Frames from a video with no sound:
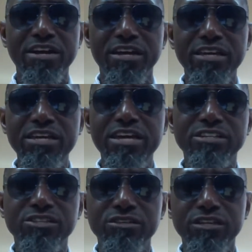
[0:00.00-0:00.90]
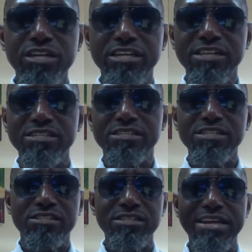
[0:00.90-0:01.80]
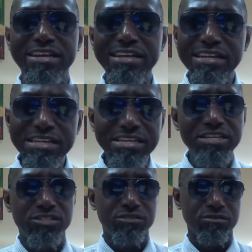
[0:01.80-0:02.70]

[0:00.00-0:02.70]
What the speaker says: he has assisted at least